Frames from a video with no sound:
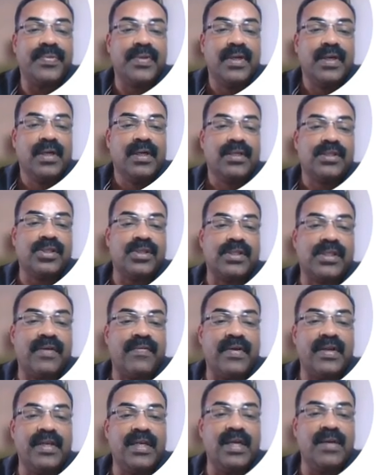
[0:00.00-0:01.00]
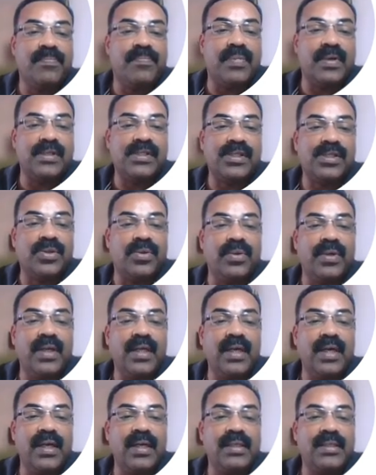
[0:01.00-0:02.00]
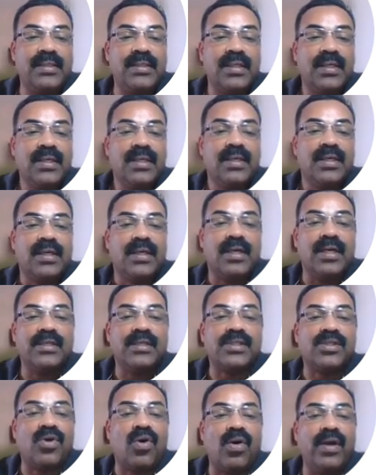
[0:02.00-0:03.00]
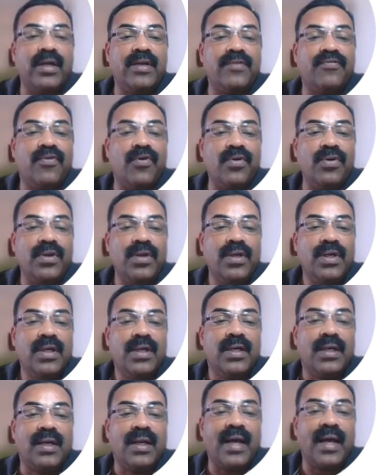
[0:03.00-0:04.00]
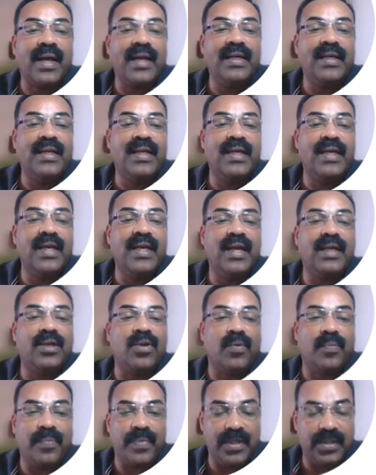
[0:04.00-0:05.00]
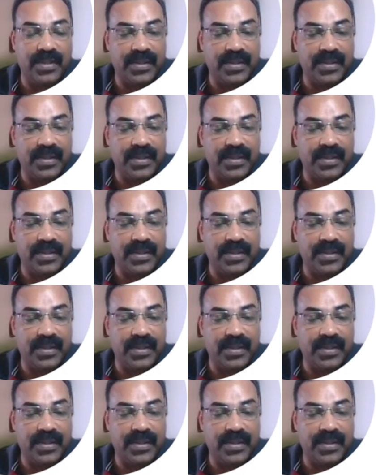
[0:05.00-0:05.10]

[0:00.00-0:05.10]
So 70 plus 28, he sold it for 98 rupees.